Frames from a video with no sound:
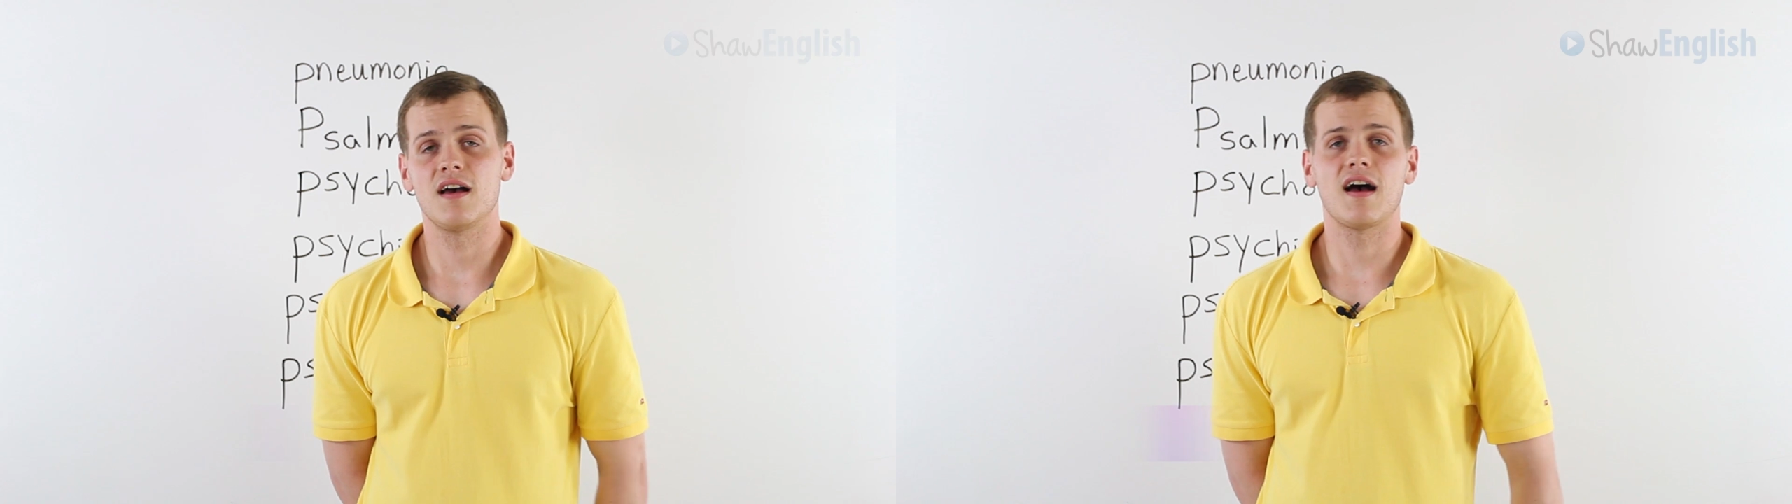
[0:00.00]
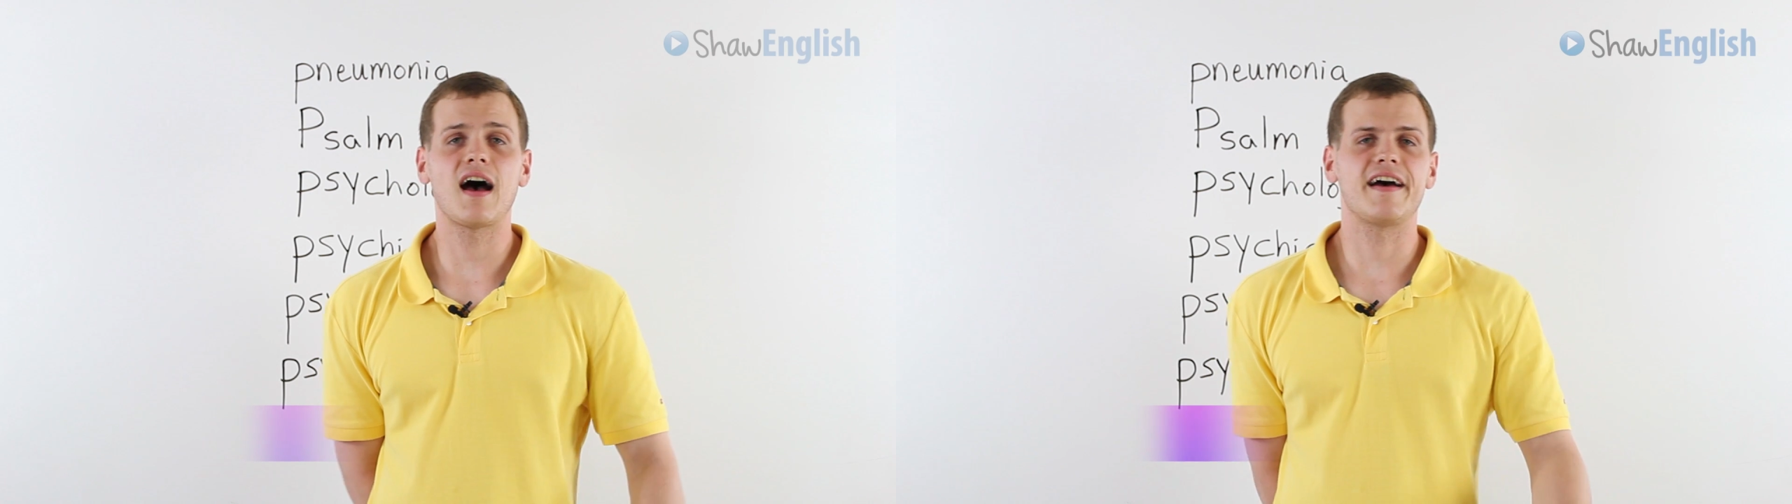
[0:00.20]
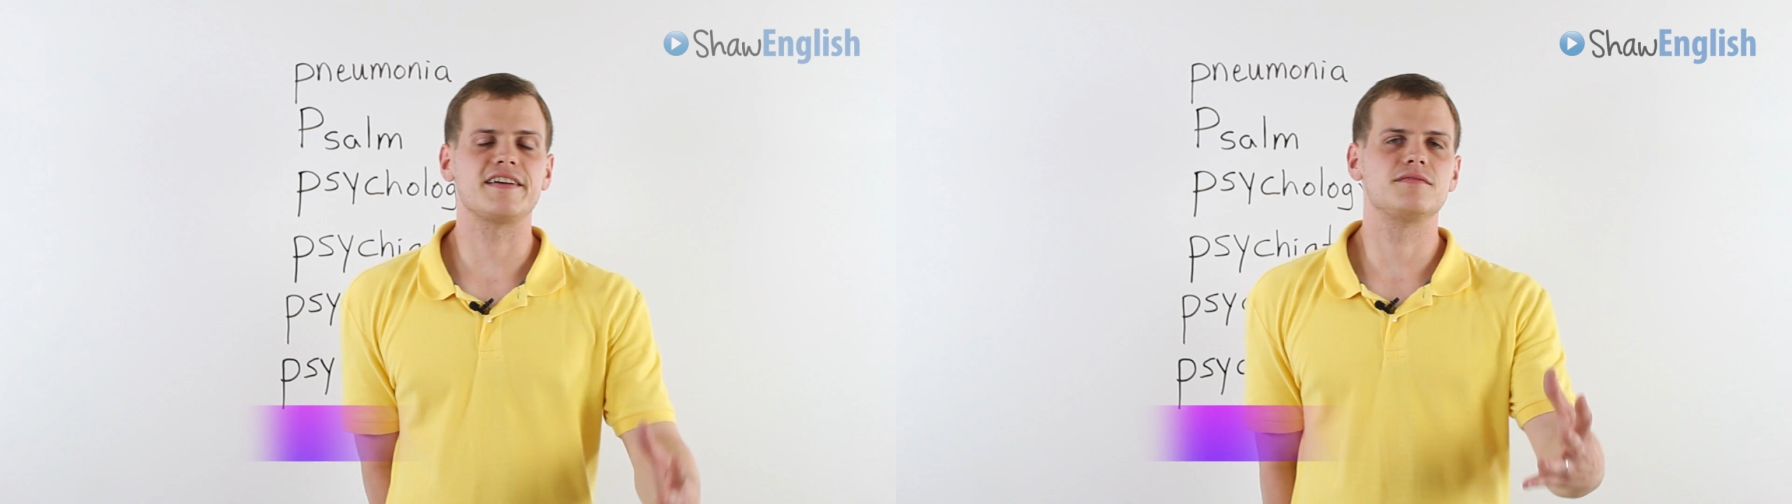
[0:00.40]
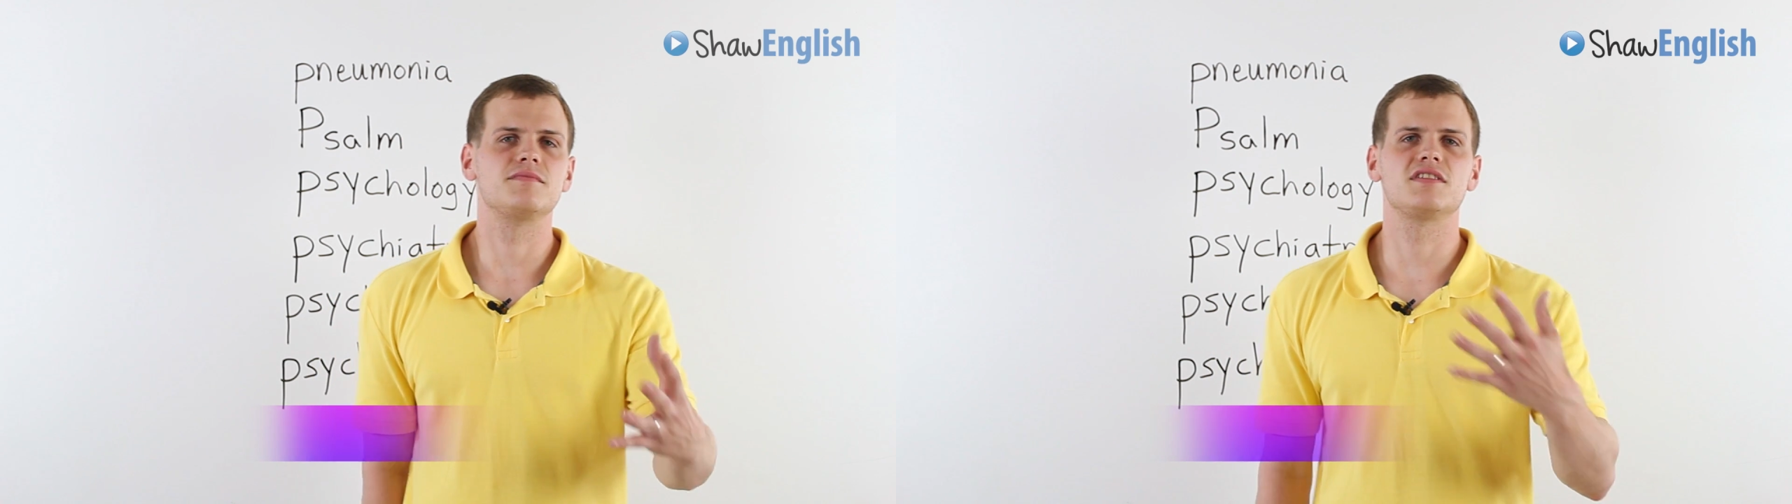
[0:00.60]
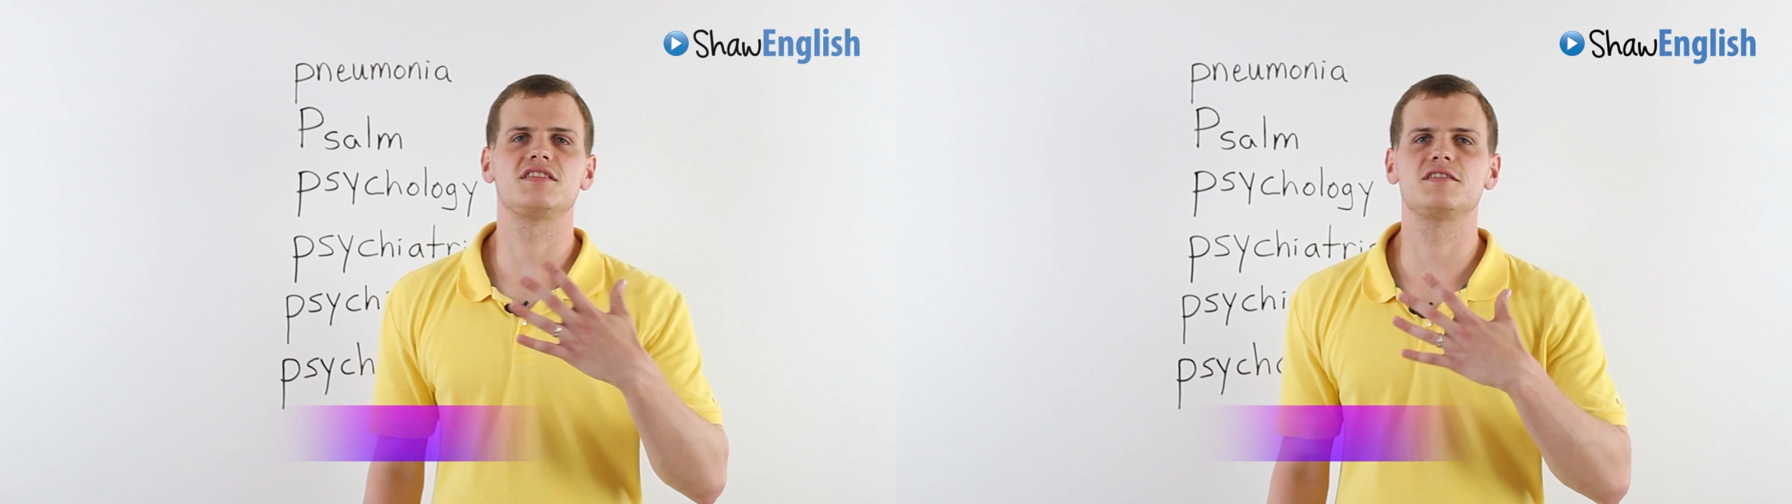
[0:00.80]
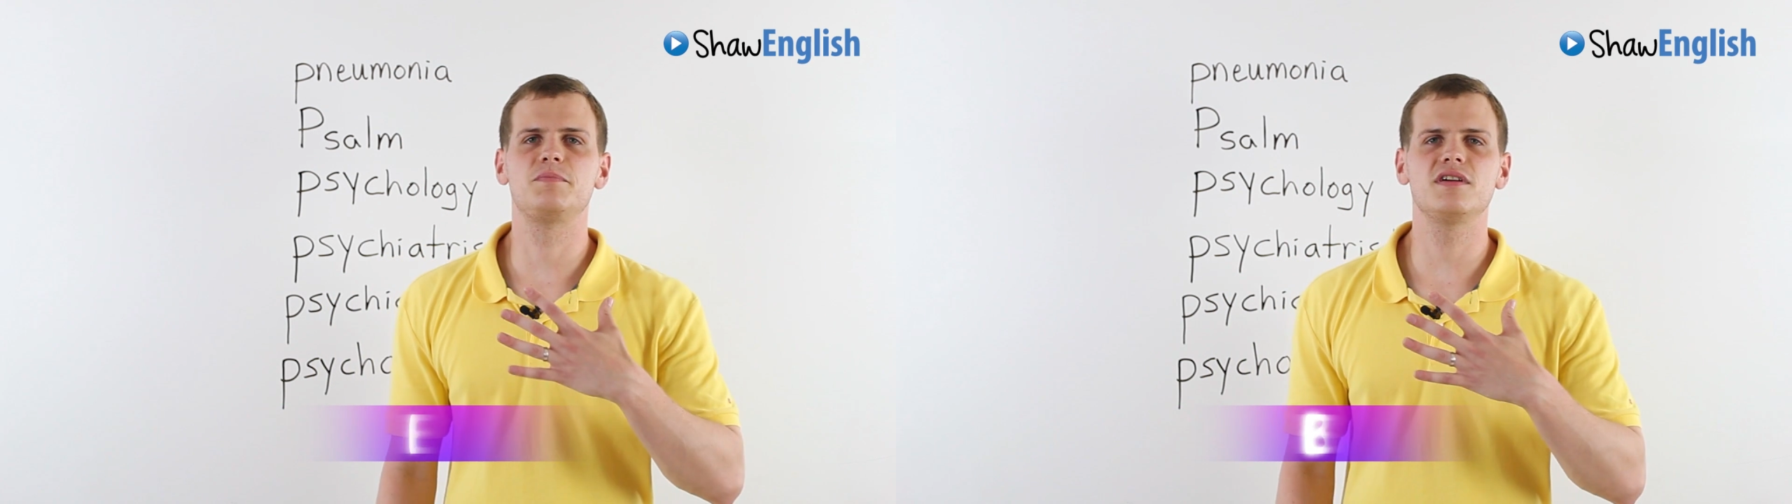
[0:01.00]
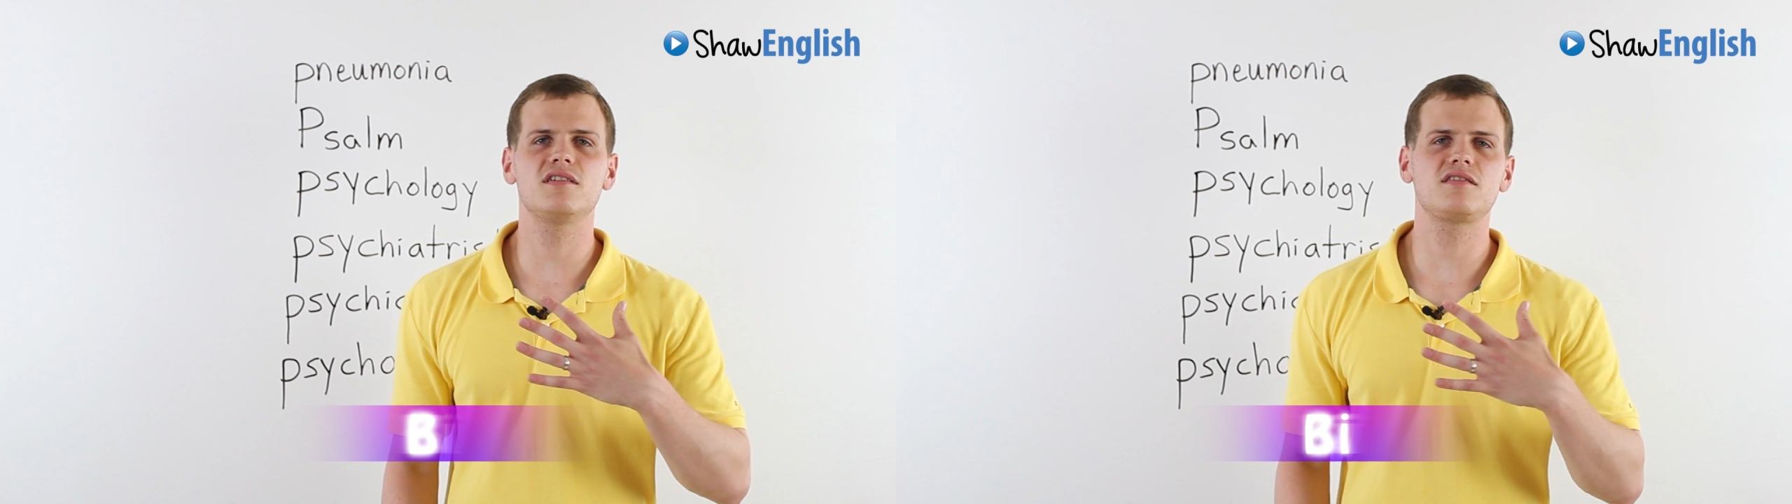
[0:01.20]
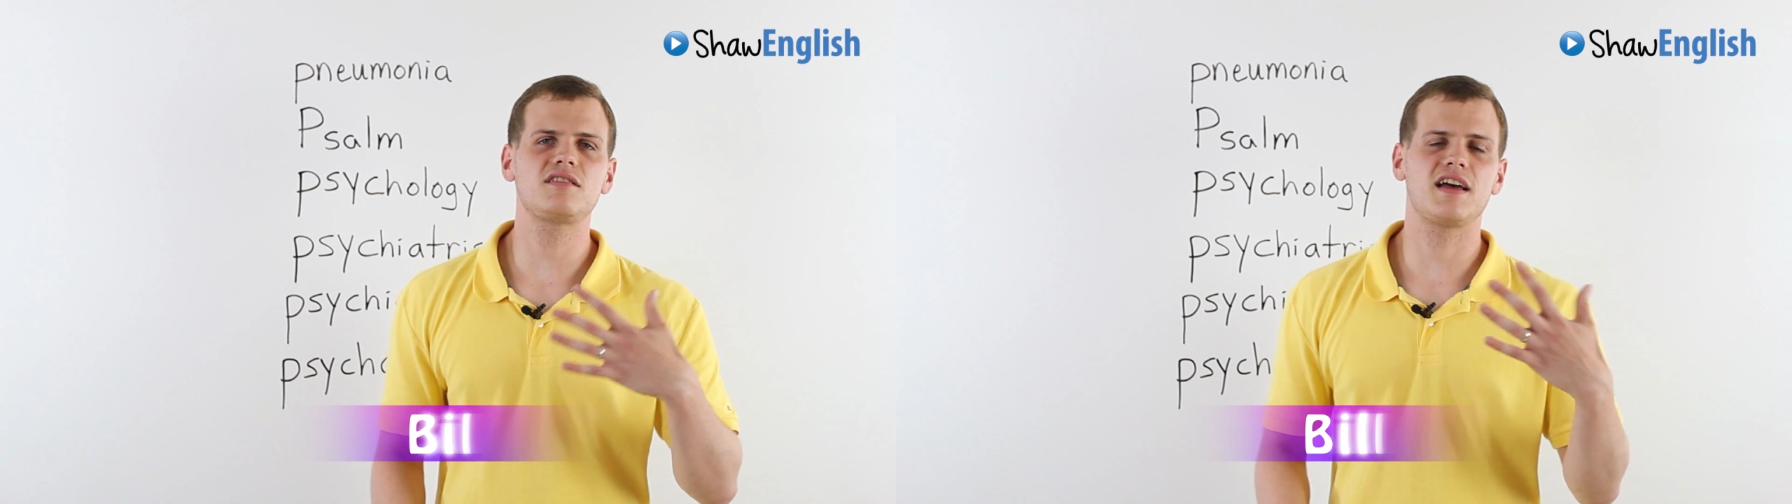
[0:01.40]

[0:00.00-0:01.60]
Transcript: Hi, this is Bill,